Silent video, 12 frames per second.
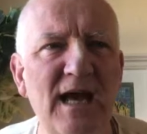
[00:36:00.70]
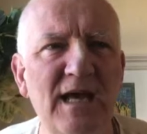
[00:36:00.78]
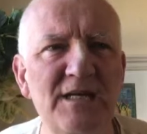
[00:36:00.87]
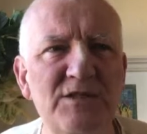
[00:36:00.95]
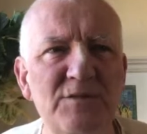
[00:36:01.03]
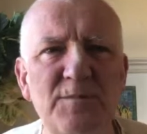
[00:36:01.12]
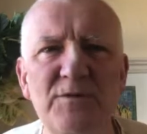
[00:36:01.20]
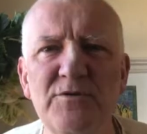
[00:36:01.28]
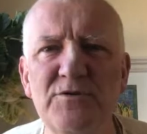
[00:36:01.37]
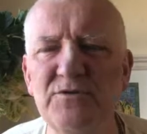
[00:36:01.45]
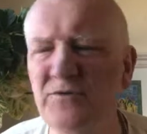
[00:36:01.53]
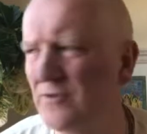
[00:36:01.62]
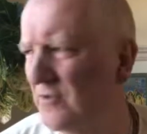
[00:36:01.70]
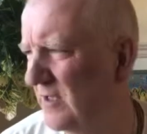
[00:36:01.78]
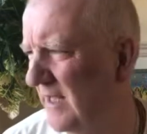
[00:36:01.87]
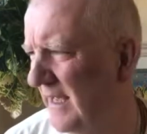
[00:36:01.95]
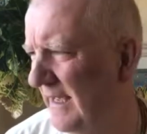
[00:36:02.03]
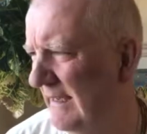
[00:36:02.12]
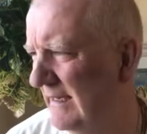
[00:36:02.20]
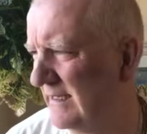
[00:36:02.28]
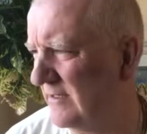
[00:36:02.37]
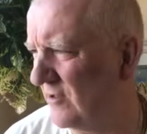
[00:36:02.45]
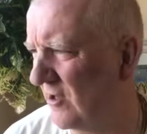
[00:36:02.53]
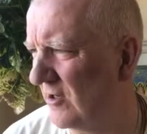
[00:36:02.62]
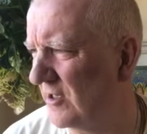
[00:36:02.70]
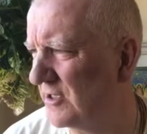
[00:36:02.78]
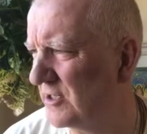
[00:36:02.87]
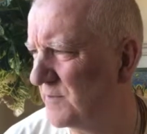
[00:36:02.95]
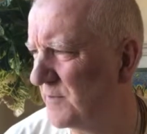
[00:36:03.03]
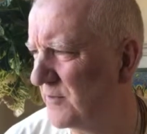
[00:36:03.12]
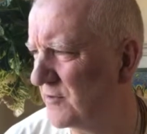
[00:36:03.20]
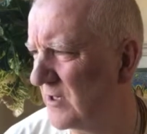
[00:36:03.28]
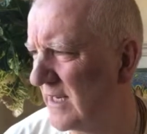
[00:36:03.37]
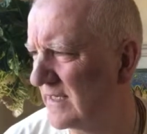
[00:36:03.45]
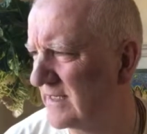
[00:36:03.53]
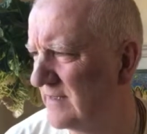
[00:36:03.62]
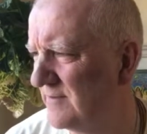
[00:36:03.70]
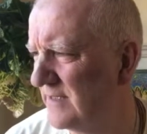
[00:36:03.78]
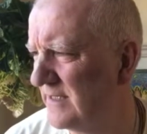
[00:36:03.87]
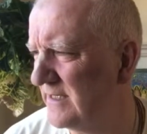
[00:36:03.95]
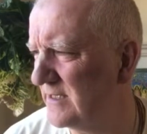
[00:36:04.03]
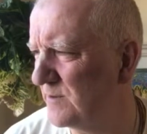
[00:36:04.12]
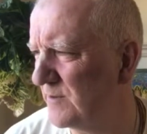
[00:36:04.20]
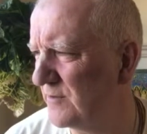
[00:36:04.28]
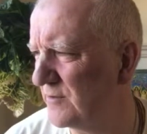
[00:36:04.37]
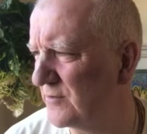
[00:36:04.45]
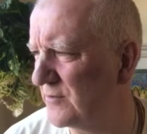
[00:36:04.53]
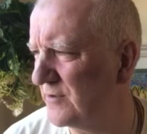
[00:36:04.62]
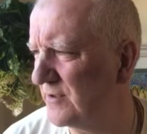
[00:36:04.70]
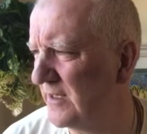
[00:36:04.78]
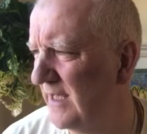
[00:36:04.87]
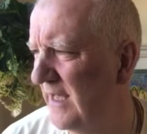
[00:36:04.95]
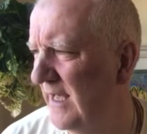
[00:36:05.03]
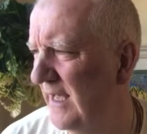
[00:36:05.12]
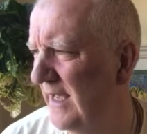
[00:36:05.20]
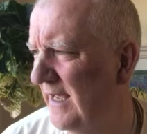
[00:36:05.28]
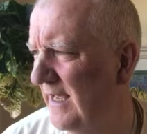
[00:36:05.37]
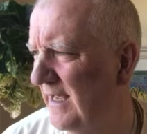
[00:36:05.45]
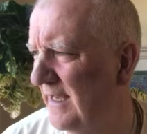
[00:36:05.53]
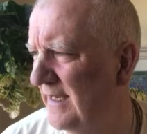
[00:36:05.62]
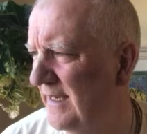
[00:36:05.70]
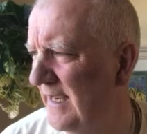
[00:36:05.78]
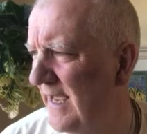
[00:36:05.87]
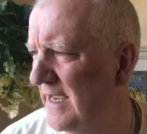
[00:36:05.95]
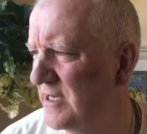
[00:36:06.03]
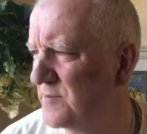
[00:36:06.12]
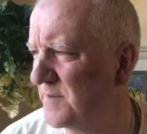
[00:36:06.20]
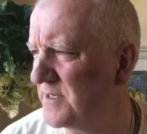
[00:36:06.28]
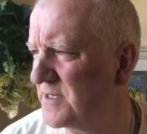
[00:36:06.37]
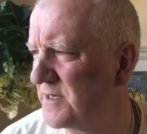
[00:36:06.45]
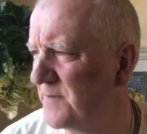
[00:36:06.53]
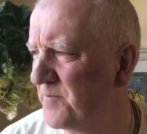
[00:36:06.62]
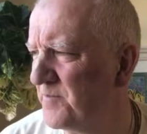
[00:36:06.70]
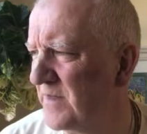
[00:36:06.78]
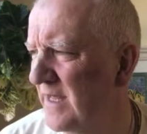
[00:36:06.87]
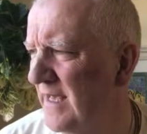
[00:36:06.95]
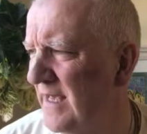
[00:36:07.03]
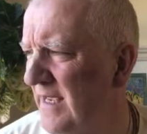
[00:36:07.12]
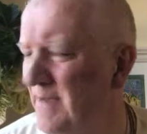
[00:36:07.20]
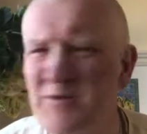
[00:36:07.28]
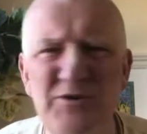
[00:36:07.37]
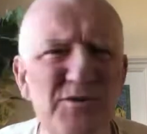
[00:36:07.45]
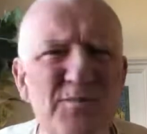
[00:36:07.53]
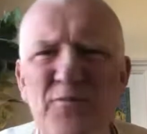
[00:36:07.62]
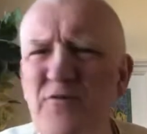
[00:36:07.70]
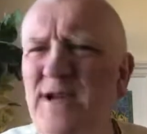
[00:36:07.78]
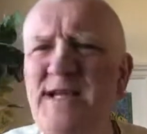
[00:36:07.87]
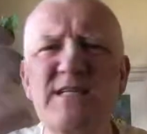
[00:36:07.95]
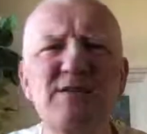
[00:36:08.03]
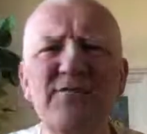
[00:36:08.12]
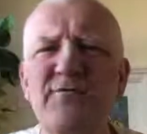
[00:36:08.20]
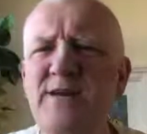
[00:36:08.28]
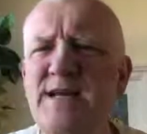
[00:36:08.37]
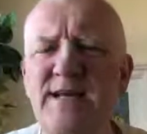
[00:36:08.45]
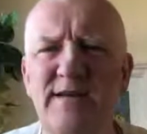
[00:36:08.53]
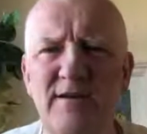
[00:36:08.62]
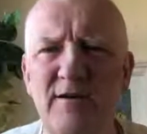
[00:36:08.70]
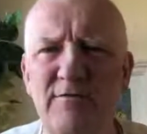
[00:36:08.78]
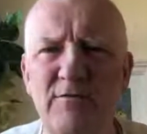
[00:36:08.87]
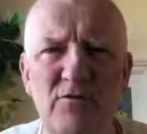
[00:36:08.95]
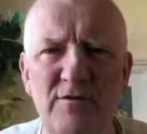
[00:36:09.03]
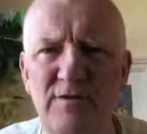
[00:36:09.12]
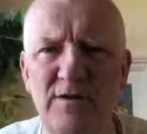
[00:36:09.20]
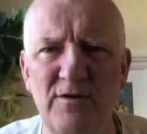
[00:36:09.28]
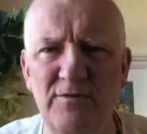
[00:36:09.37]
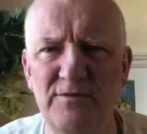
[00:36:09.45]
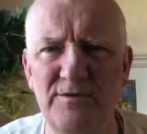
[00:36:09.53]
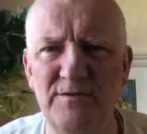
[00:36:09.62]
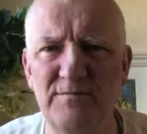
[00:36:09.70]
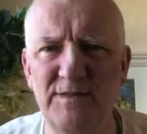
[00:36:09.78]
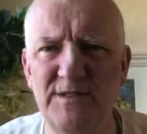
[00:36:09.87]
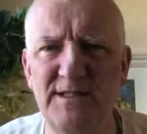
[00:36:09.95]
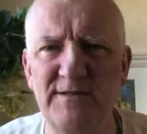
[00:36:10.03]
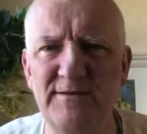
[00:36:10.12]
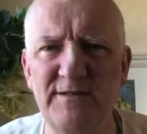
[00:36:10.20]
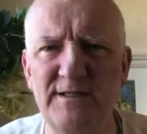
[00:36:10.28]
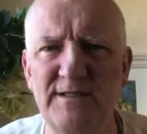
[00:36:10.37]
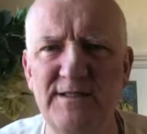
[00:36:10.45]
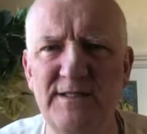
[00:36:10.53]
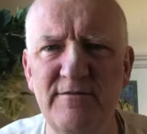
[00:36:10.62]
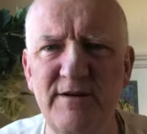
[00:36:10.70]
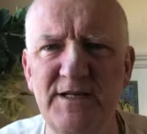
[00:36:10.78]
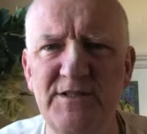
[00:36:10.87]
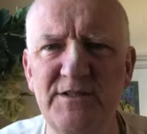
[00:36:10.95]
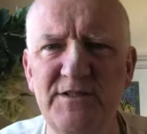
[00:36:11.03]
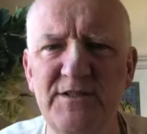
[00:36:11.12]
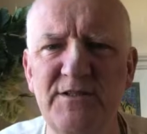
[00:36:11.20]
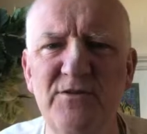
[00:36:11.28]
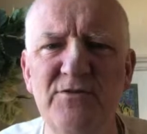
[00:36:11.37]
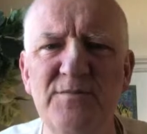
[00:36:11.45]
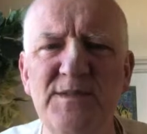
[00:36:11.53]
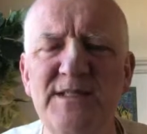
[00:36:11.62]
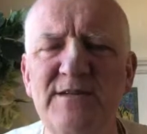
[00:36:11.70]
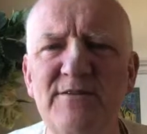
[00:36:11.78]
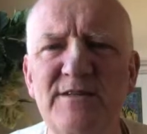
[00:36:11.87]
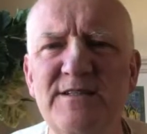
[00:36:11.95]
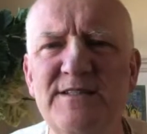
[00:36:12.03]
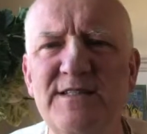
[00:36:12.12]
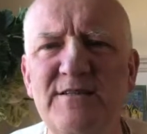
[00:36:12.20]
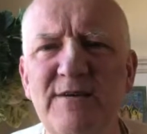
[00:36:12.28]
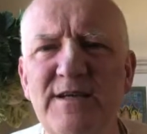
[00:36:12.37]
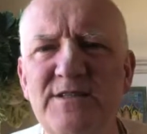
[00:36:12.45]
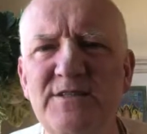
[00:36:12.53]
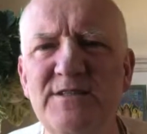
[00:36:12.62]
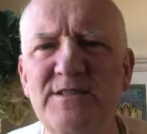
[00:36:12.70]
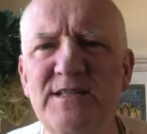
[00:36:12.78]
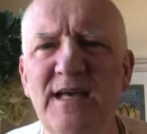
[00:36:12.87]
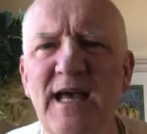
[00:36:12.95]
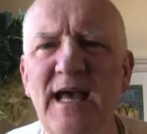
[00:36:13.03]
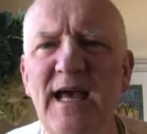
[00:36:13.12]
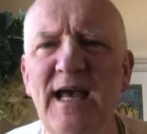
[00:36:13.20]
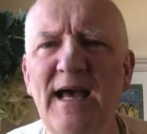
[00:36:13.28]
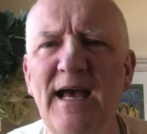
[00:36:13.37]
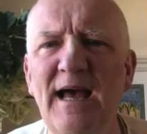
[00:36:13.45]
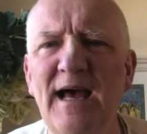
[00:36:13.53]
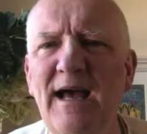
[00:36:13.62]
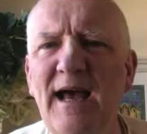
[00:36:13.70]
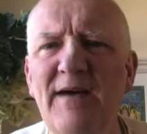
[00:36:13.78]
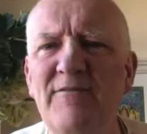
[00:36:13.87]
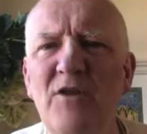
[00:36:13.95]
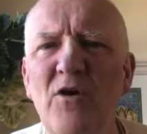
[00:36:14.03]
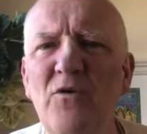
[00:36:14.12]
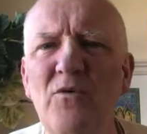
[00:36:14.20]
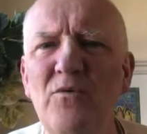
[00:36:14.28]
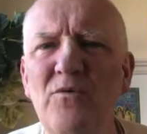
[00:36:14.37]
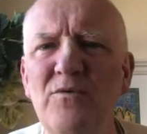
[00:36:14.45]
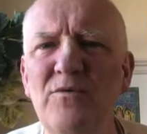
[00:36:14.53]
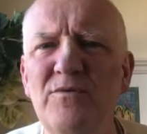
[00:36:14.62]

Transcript: and spiritual knowledge, spiritual activity, spiritual engagement, it just breaks free of all of those material considerations, and those material considerations have no